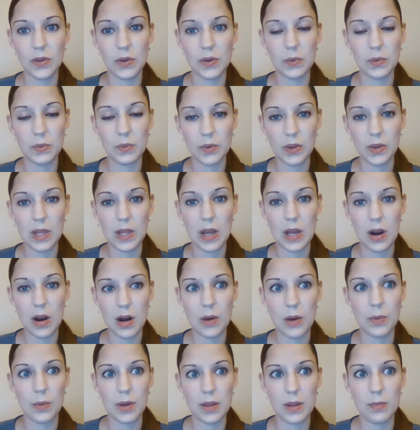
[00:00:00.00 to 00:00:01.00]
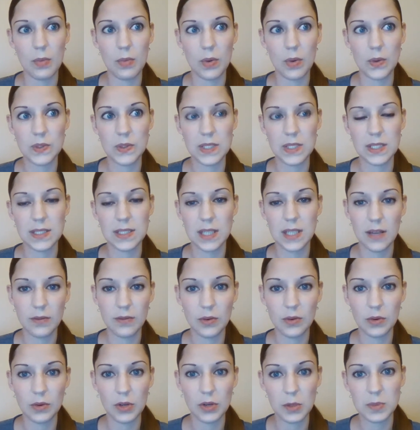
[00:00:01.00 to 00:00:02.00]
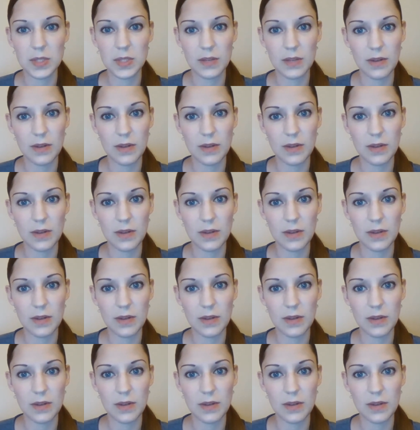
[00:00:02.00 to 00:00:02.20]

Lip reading: You really are one of the most insightful groups